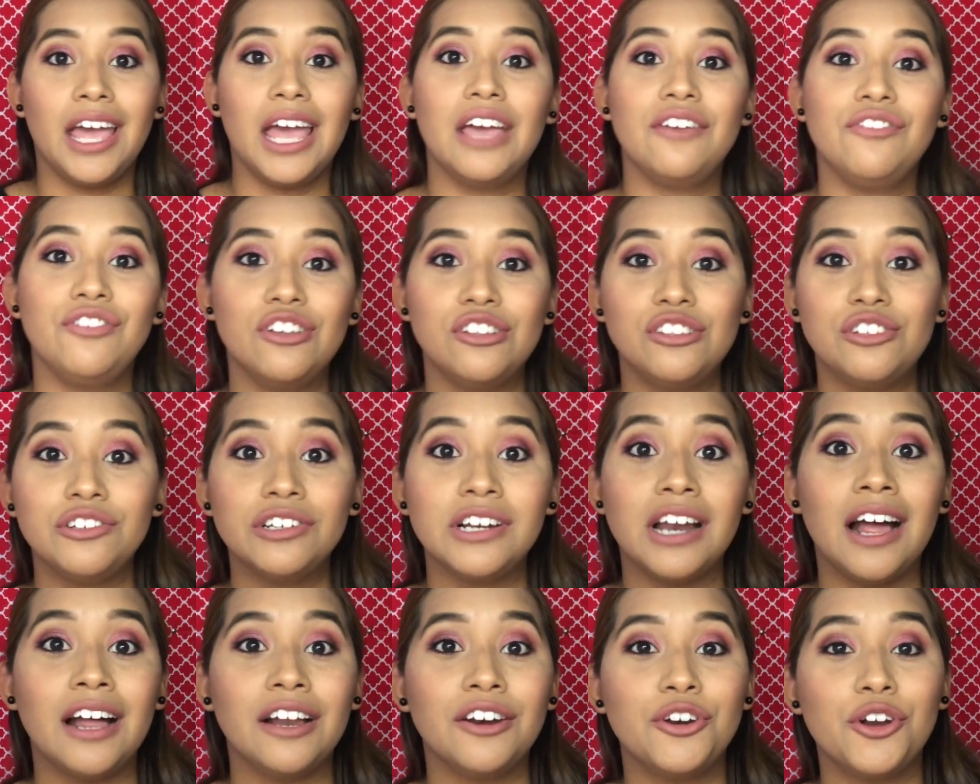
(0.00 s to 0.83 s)
If you do
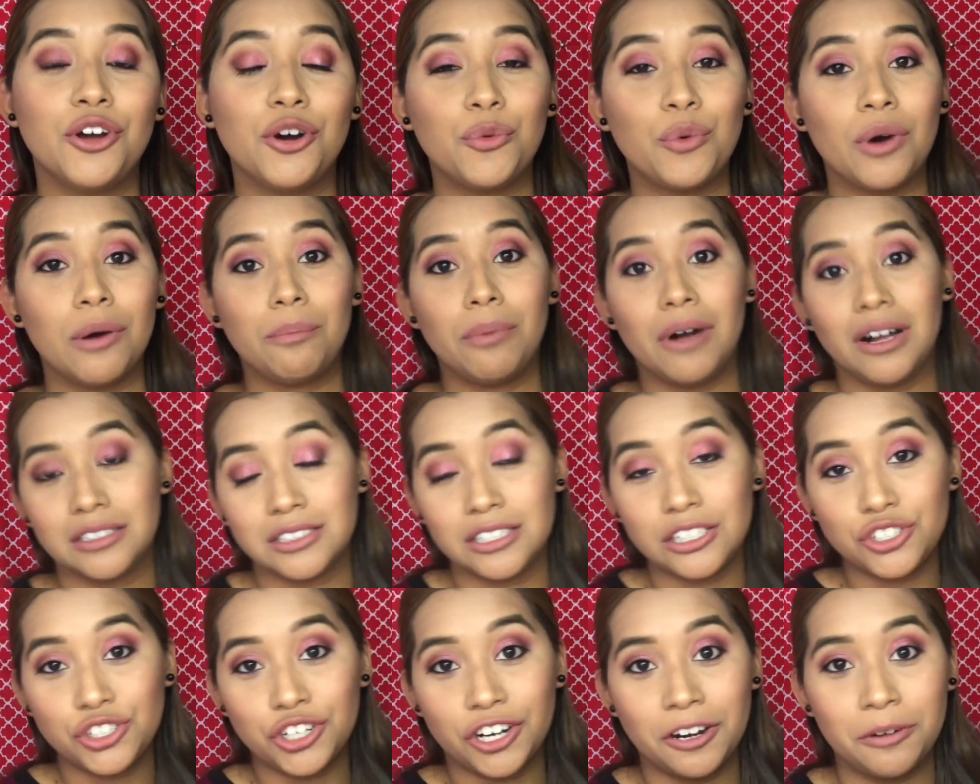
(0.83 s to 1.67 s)
not know what
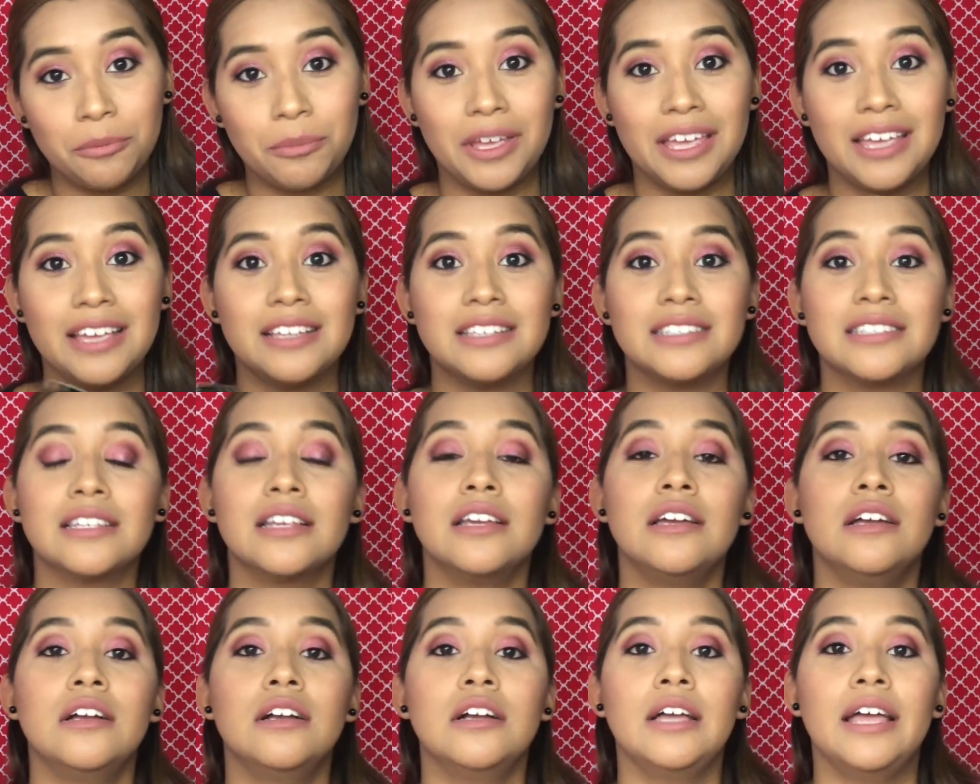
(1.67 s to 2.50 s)
BoxyCharm is,
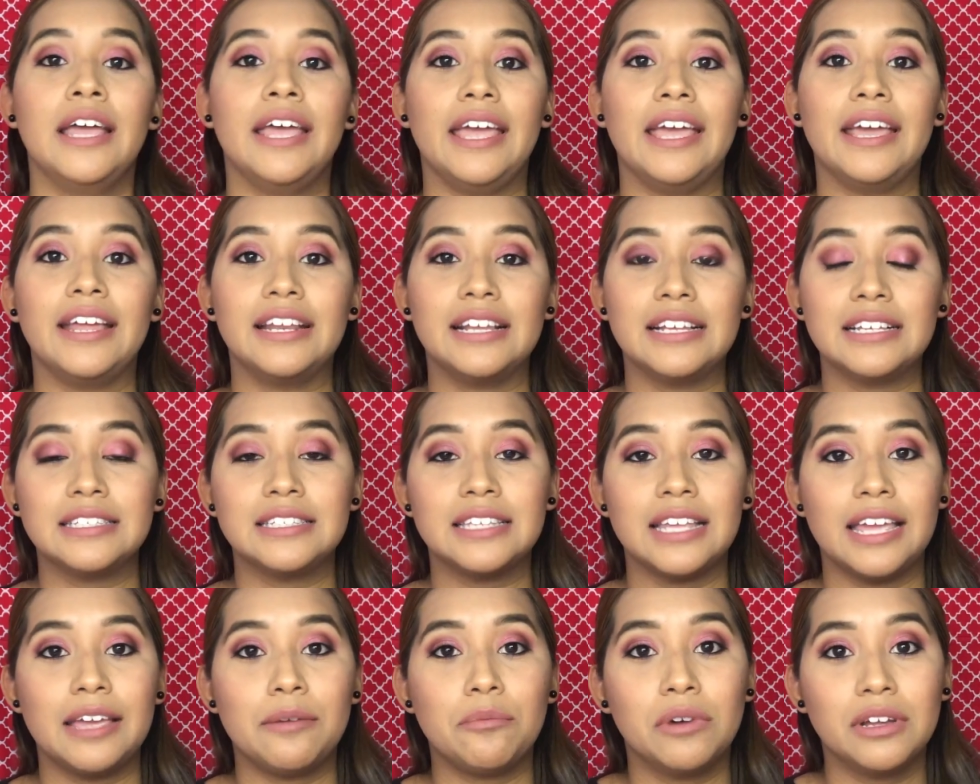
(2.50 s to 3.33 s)
it is
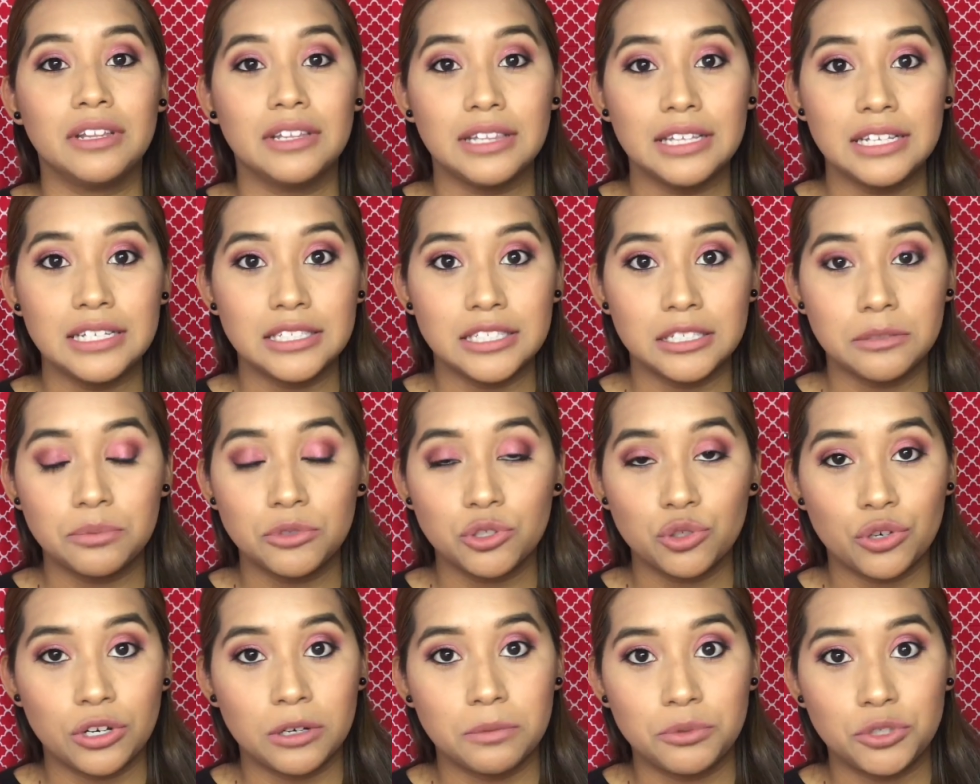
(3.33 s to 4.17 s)
a monthly
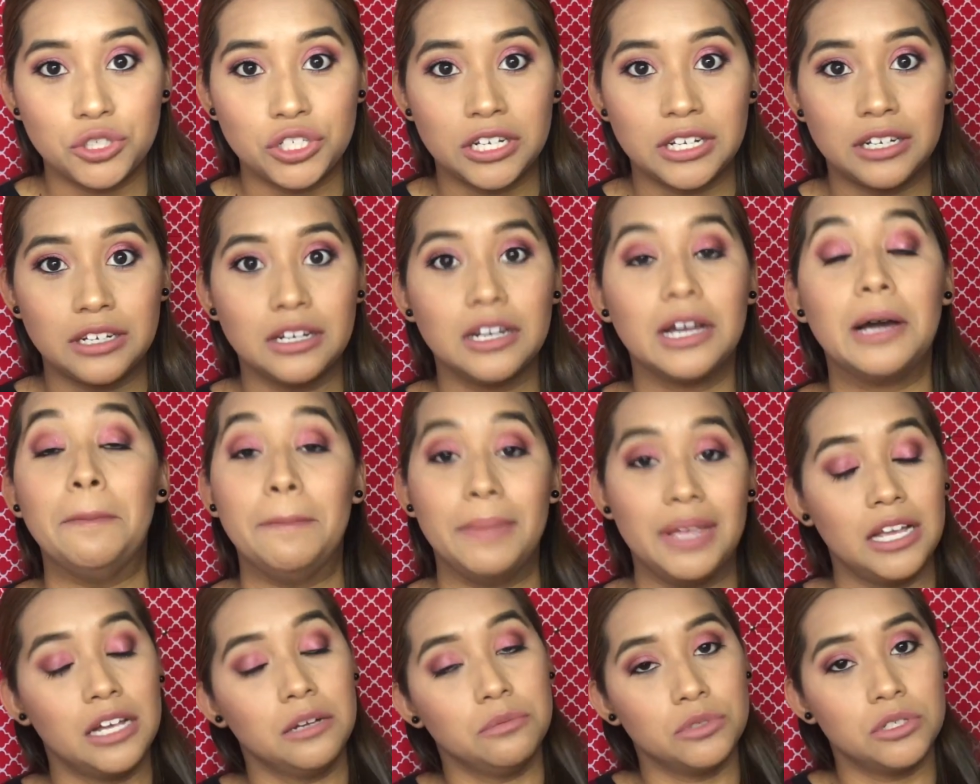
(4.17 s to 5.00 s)
subscription, a
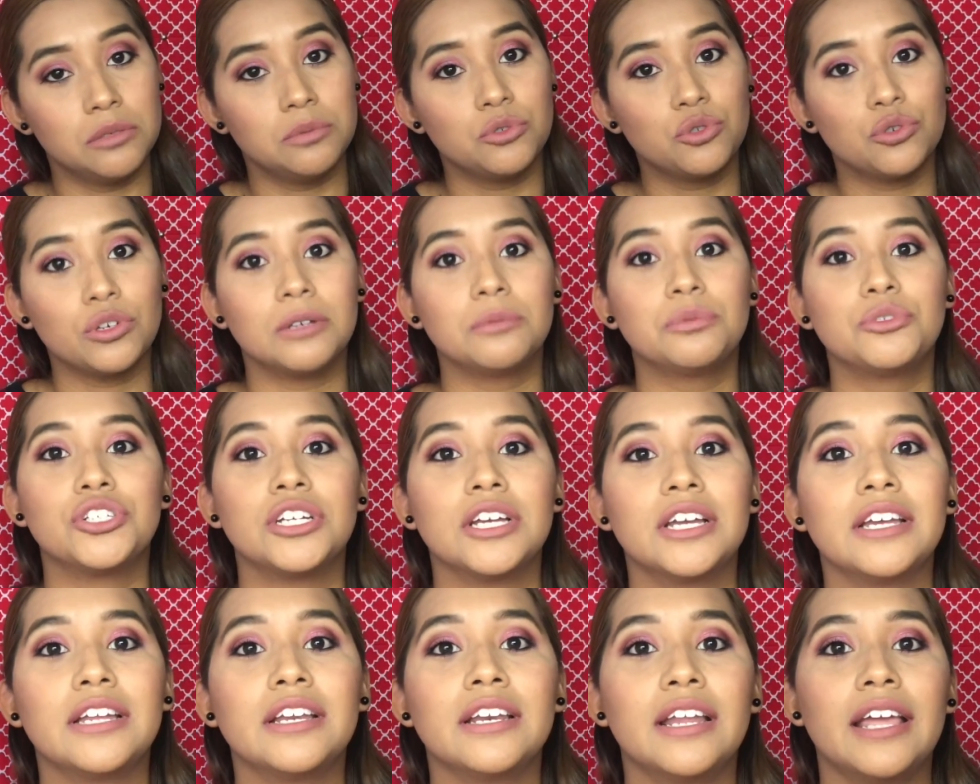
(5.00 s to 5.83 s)
makeup
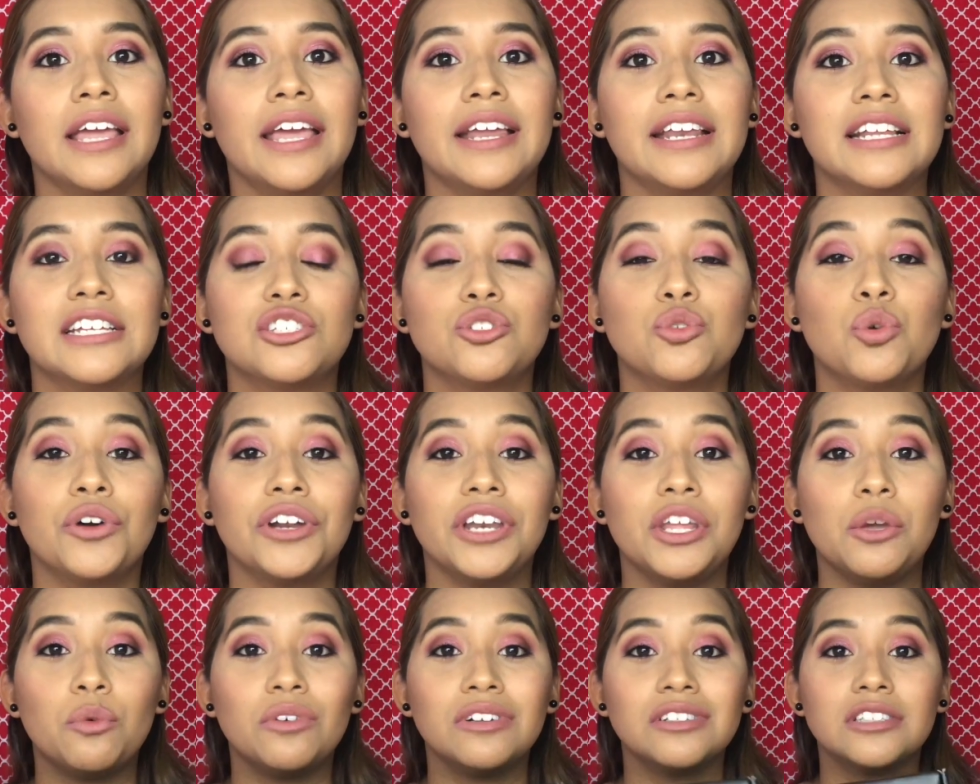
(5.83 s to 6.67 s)
subscription. It is
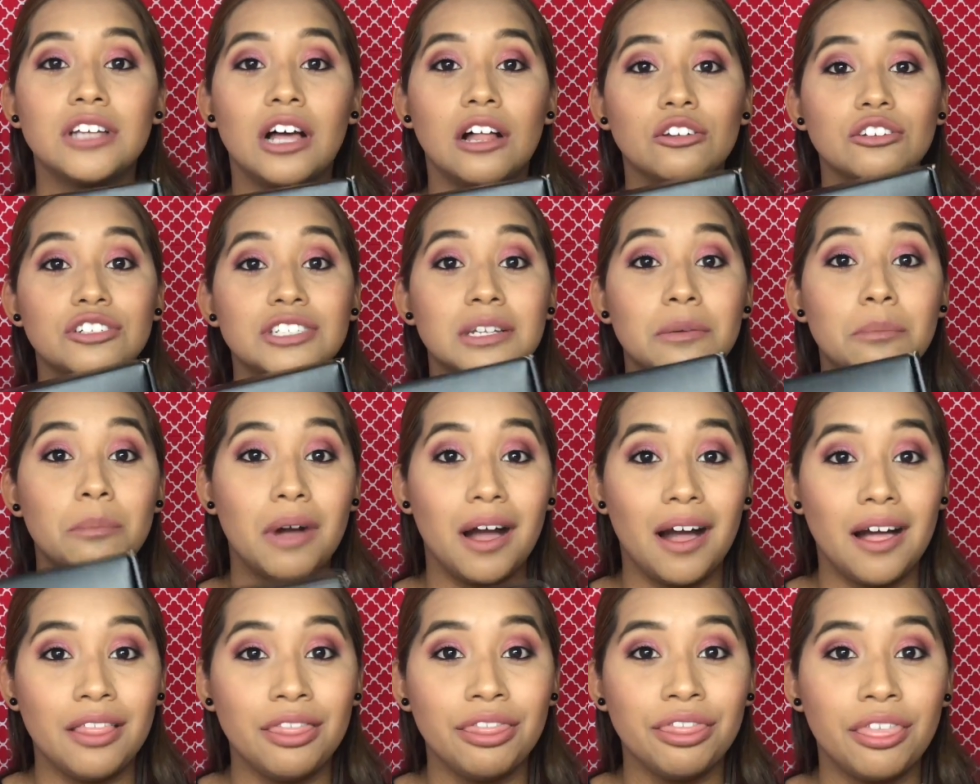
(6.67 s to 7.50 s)
$21 a
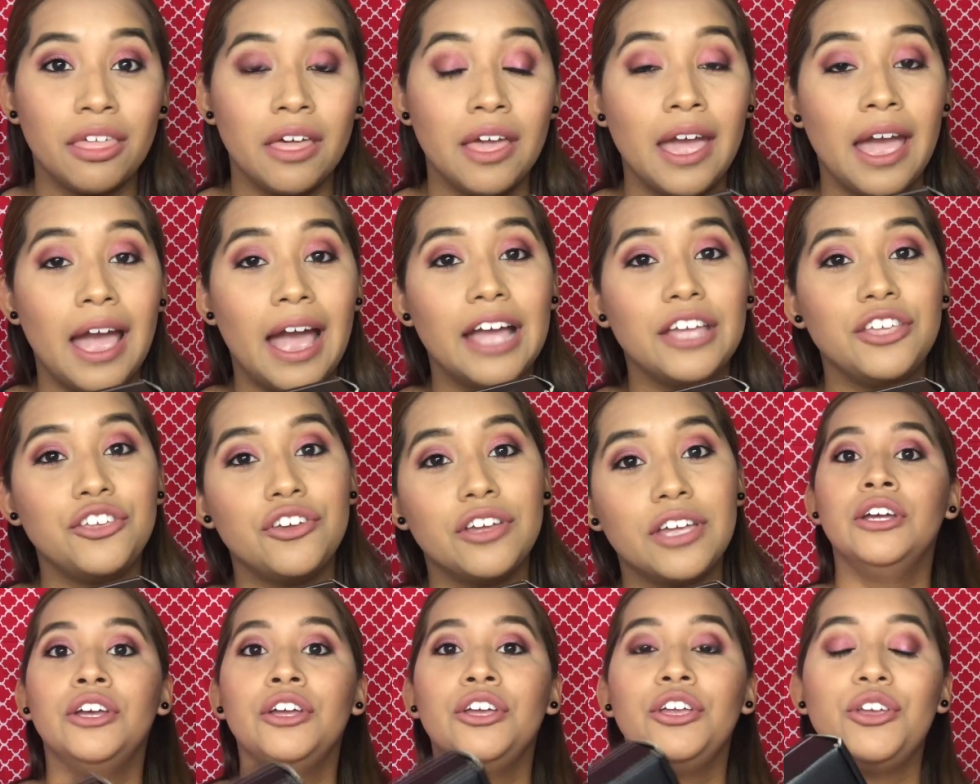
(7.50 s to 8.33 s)
month,
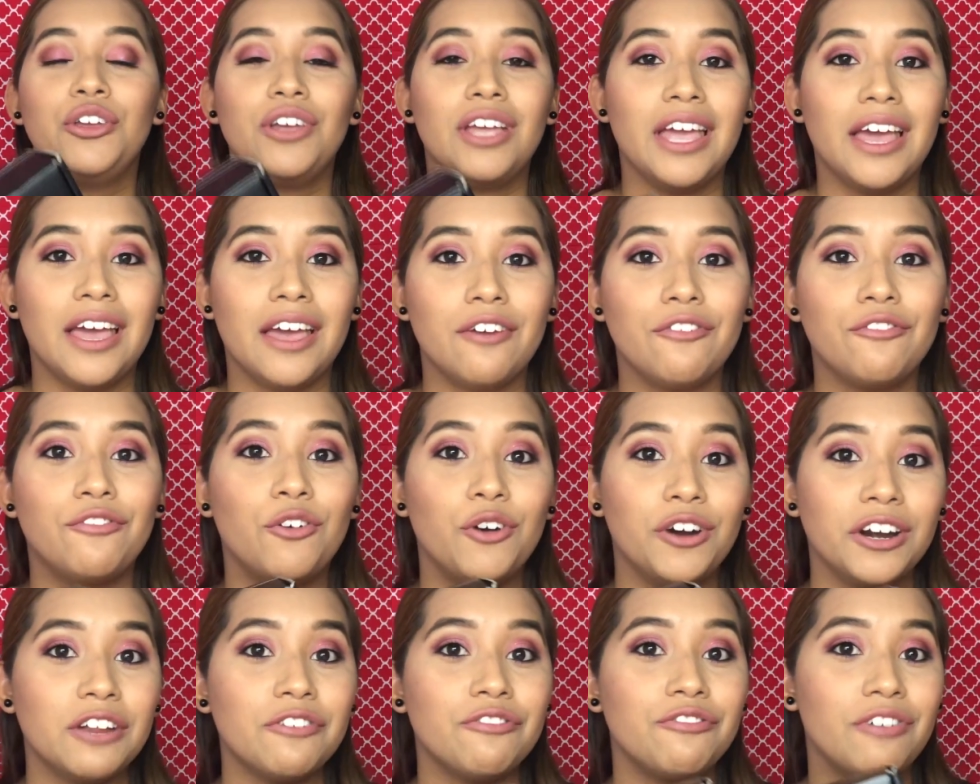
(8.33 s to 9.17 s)
and you get
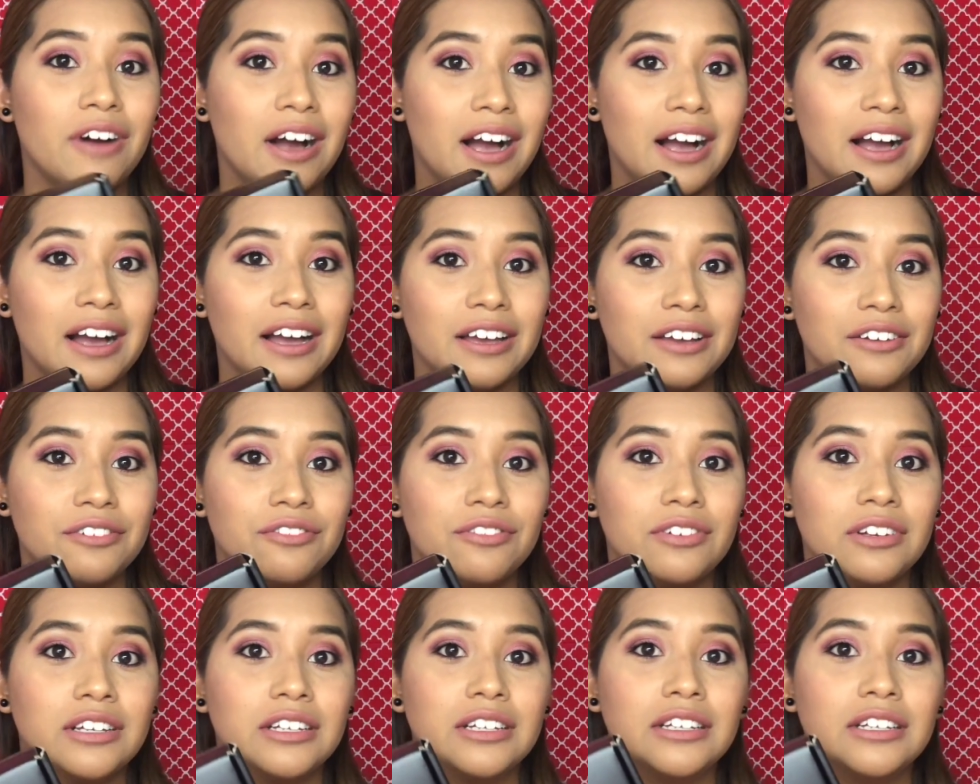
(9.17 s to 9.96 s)
4 to 5